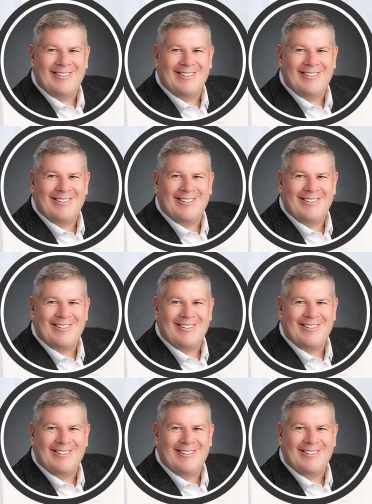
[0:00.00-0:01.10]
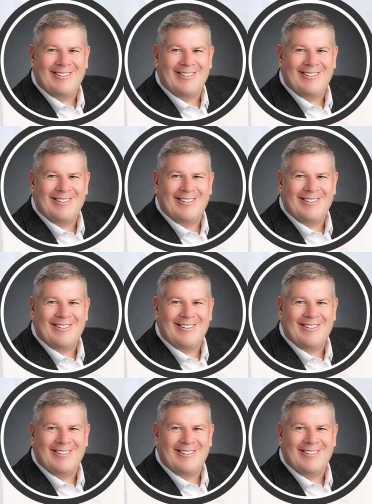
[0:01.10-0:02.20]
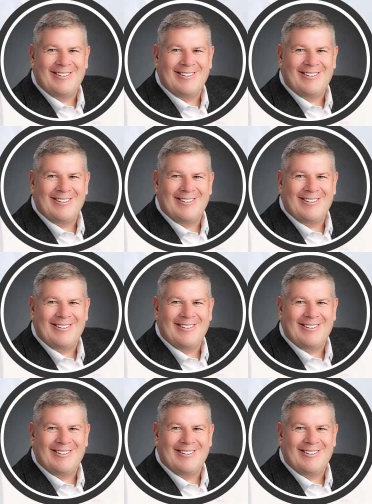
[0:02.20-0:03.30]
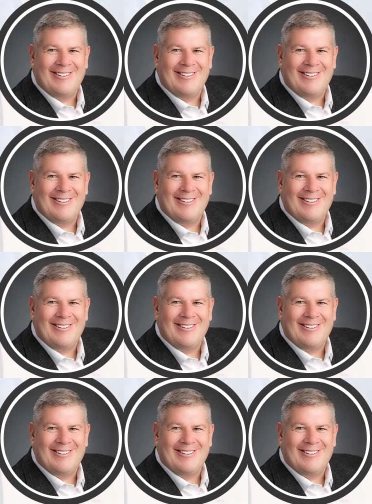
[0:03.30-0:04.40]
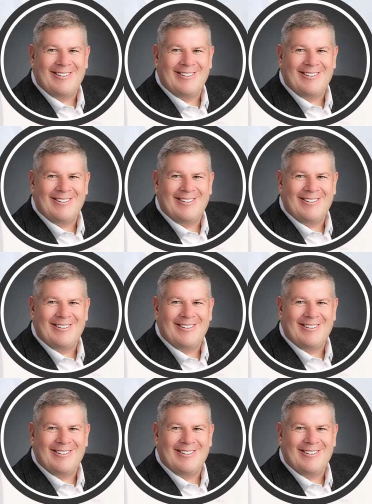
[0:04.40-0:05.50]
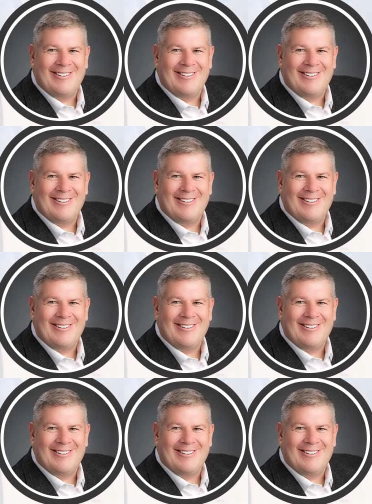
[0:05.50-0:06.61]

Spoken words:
The face doesn't move, so there is nothing to read.